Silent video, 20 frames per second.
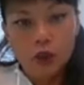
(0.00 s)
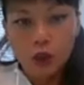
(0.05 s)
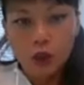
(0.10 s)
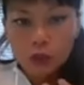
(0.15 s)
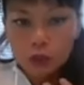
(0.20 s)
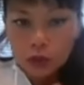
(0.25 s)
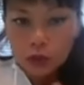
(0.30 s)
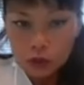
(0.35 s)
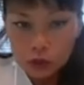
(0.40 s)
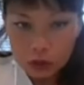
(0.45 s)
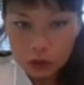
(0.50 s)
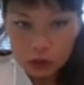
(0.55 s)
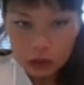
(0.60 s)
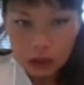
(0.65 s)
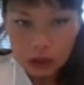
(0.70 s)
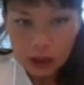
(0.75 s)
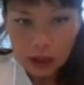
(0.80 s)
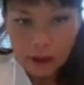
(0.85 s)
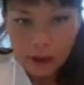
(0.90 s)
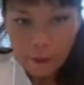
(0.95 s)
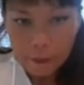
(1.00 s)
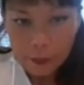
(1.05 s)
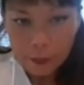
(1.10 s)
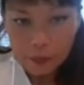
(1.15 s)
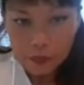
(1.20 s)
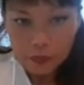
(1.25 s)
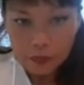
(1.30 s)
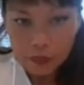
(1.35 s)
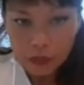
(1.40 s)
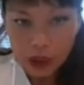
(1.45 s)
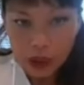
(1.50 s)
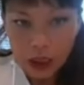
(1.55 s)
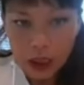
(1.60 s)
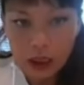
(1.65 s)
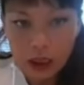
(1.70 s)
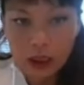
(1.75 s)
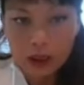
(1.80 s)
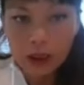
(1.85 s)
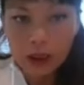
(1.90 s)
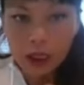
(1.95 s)
The moon
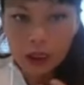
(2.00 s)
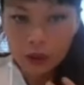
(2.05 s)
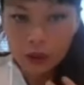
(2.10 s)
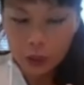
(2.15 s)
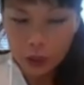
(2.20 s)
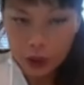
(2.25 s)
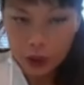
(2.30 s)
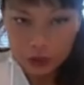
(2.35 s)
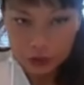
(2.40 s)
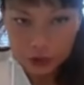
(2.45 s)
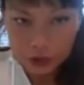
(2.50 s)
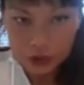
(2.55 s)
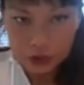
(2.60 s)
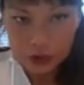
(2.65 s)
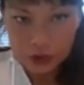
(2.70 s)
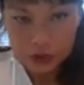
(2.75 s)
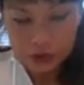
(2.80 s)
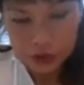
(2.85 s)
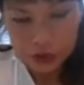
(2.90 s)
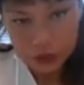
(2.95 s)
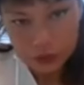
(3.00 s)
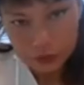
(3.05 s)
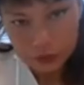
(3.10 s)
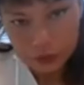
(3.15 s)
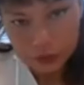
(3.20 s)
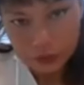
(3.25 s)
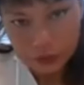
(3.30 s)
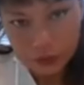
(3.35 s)
in Aquarius.